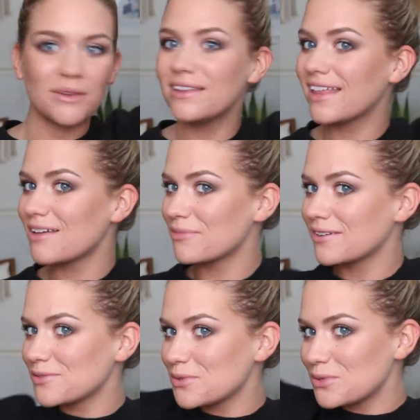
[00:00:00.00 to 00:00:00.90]
Maybe that
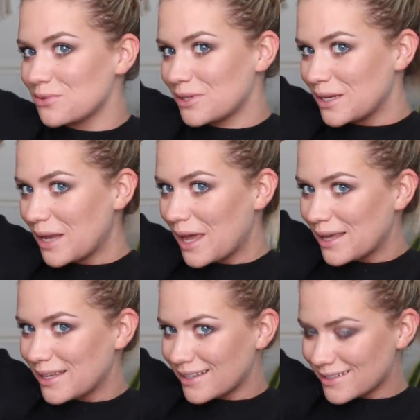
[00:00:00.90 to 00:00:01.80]
bronzer is really
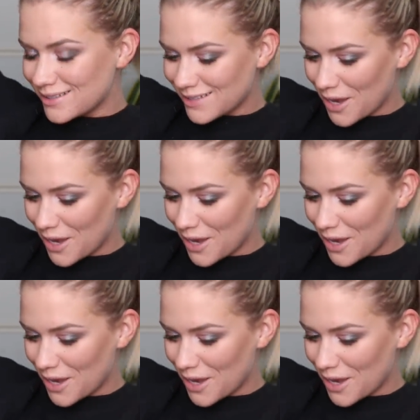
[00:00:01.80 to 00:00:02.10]
nice.